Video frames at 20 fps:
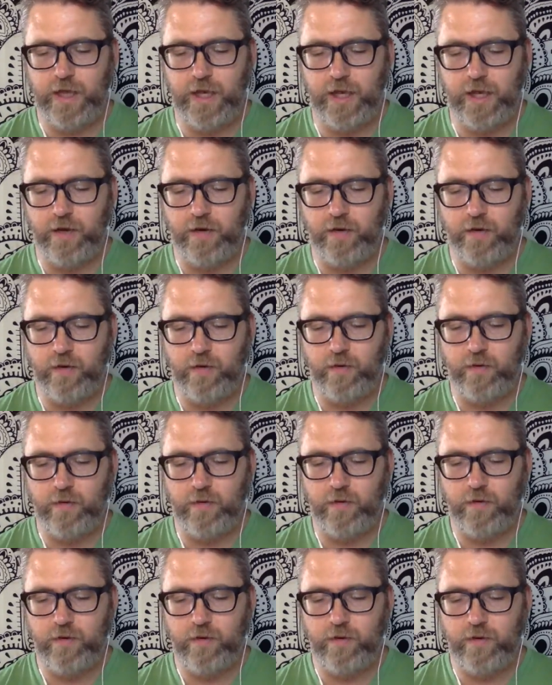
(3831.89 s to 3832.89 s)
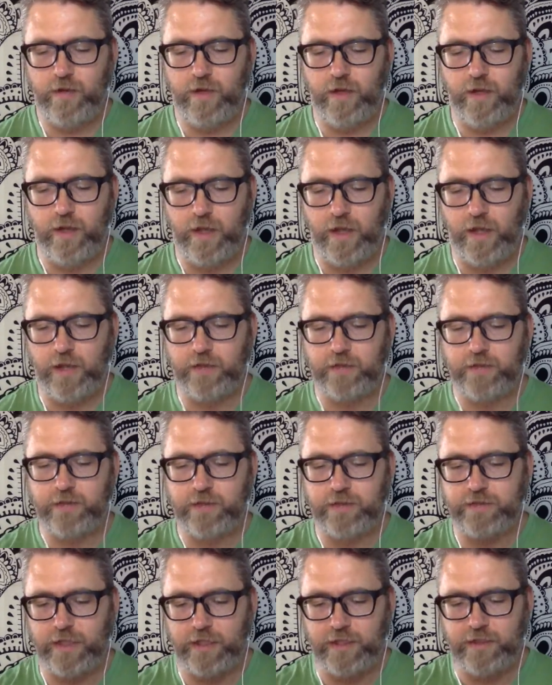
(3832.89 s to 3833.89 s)
how,
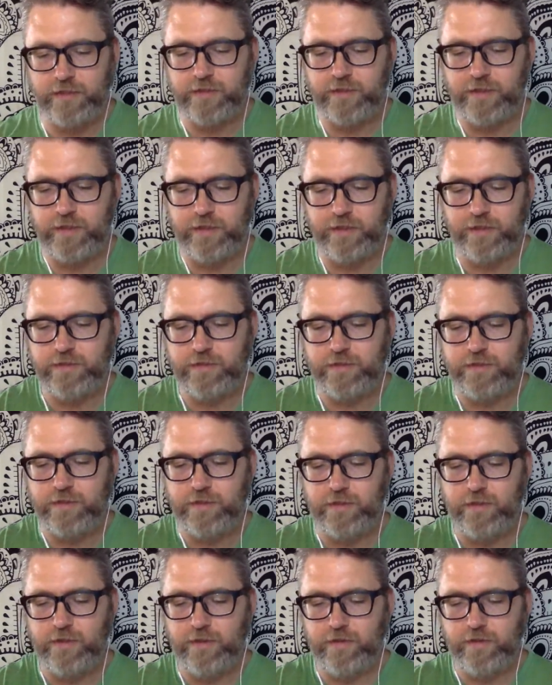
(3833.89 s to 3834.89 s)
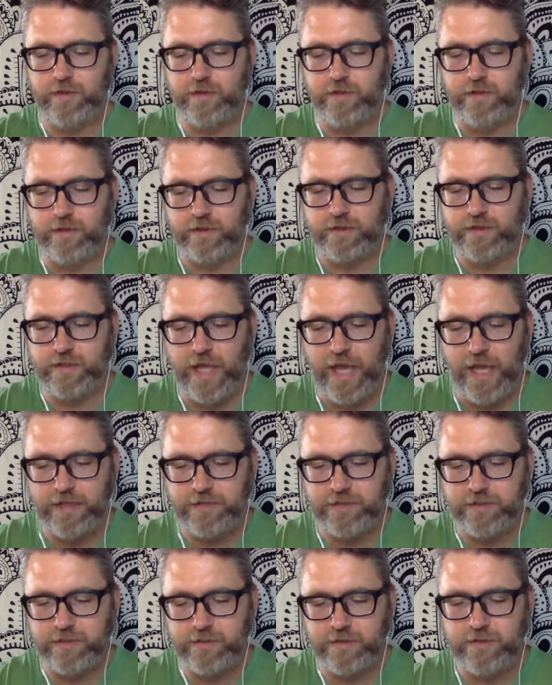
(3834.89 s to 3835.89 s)
and contains these the the
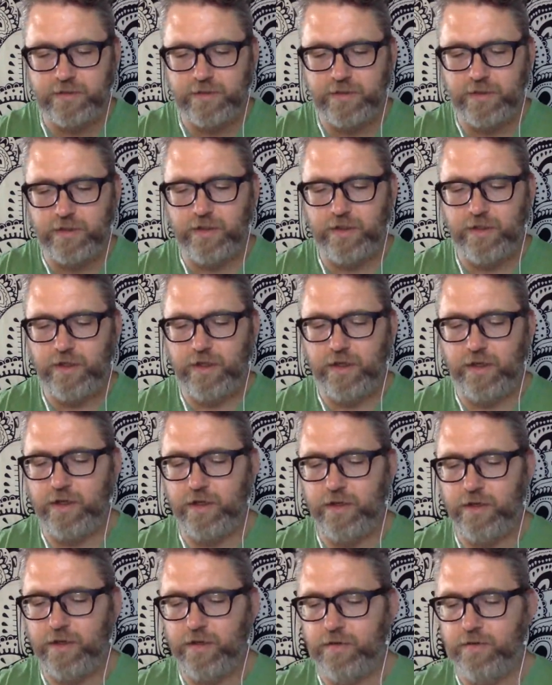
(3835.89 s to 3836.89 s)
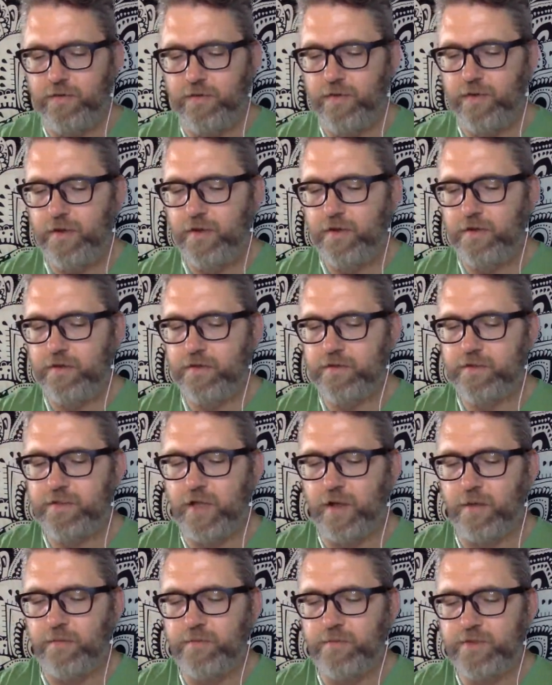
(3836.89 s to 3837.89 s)
slashes. Uh, mm-hmm.
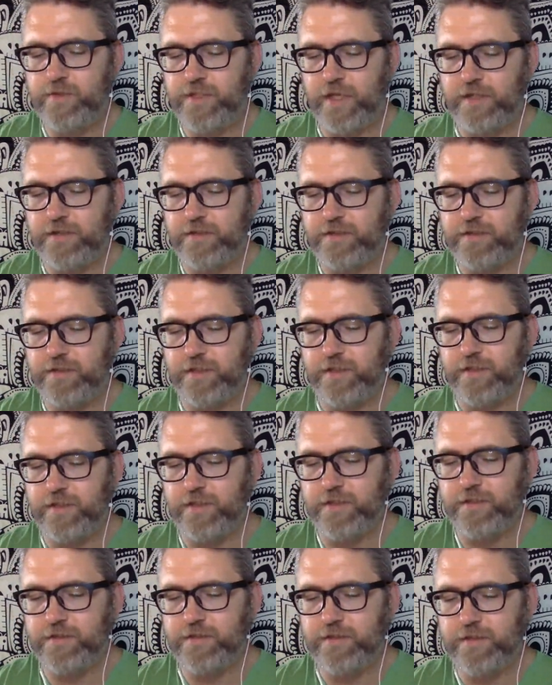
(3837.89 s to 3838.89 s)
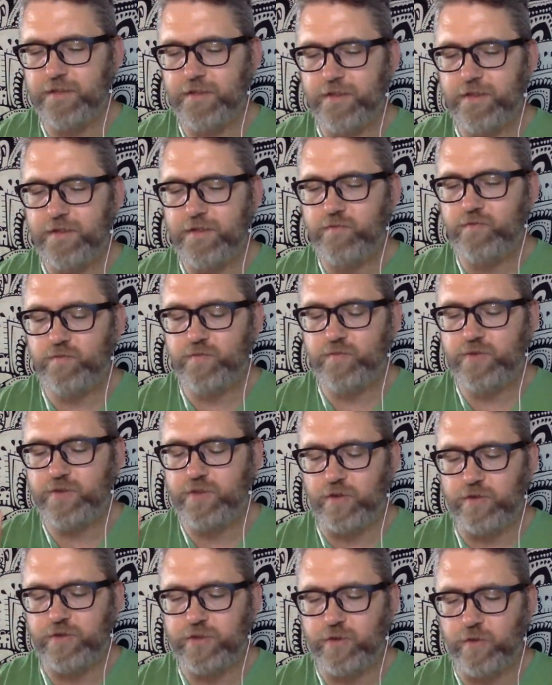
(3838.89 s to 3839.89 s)
Some sentences
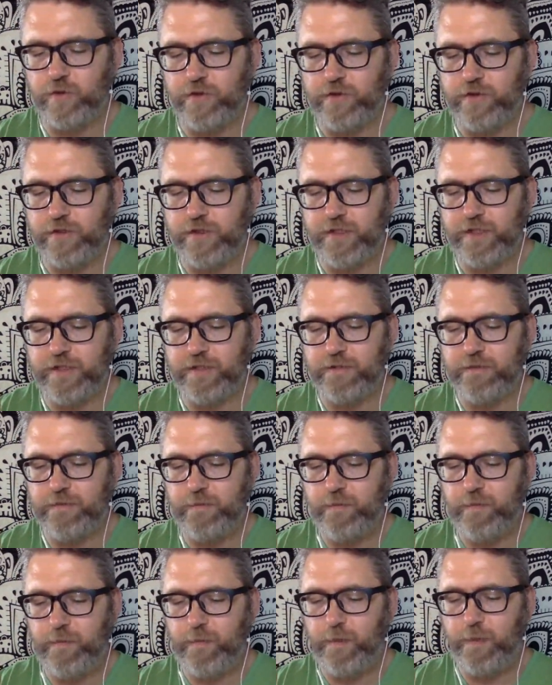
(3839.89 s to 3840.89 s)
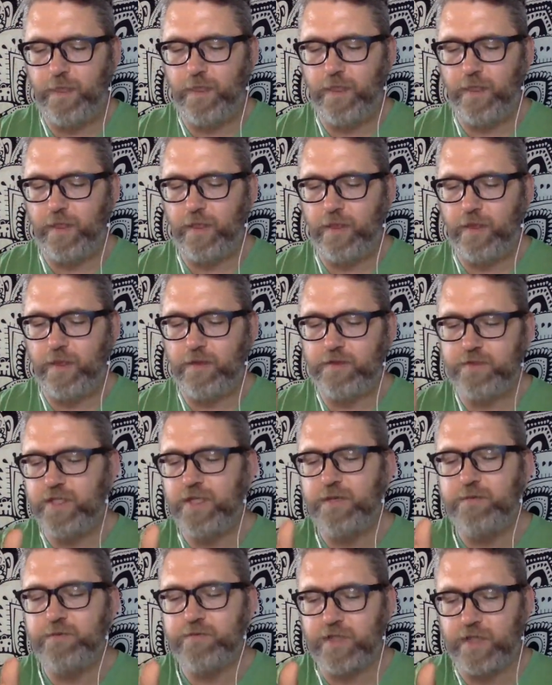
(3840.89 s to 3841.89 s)
so short that it
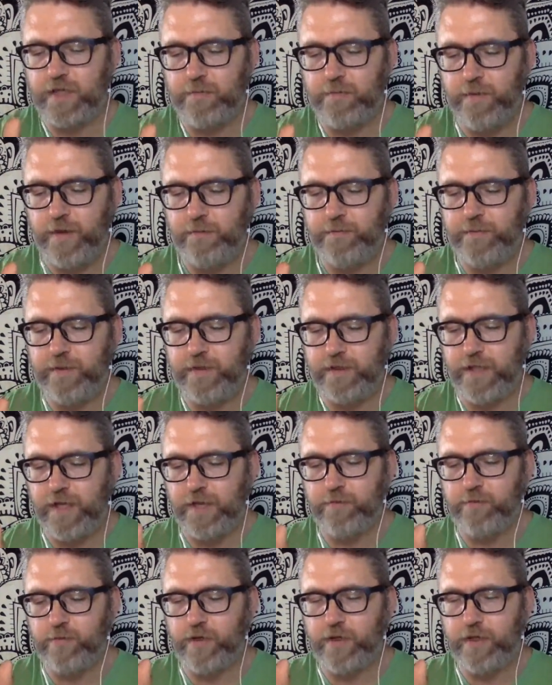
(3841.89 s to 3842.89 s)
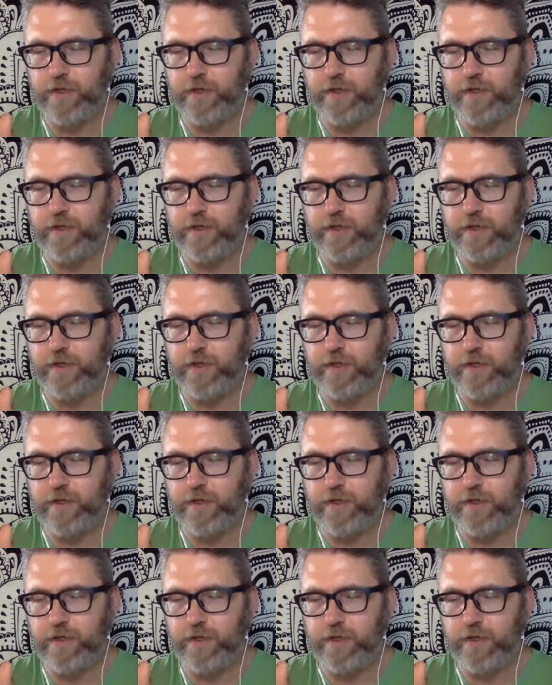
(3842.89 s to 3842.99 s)
seems like it might be a line